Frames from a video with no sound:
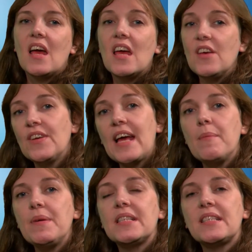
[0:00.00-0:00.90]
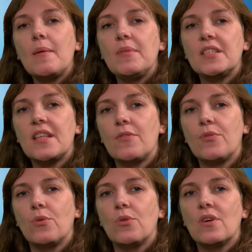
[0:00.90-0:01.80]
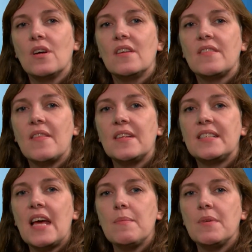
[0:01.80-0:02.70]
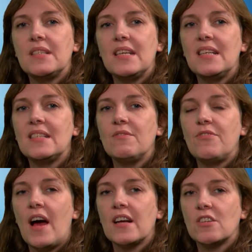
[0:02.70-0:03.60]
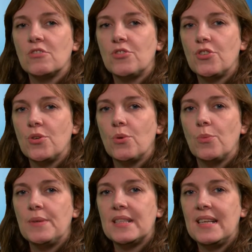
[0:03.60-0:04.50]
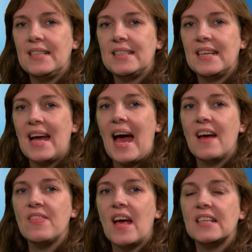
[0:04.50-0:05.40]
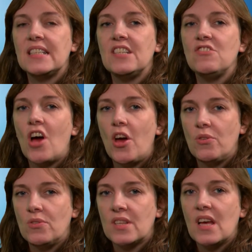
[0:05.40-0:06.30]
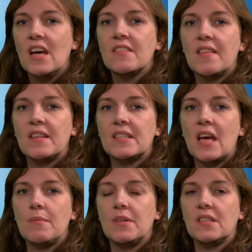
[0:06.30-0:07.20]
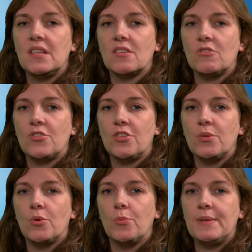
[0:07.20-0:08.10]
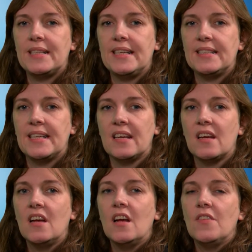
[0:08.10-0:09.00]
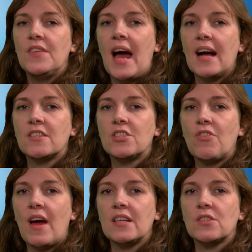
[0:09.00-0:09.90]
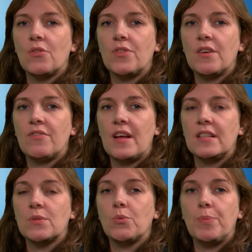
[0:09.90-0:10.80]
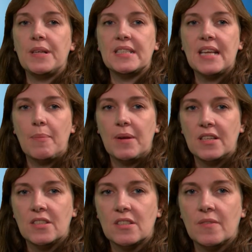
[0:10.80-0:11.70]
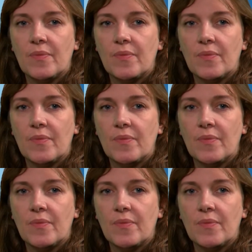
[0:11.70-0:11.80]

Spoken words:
If it can be established, therefore, that the statement is in fact untrue or misleading, and that D knows that the statement is untrue or misleading, the actus reus of the offence will be established.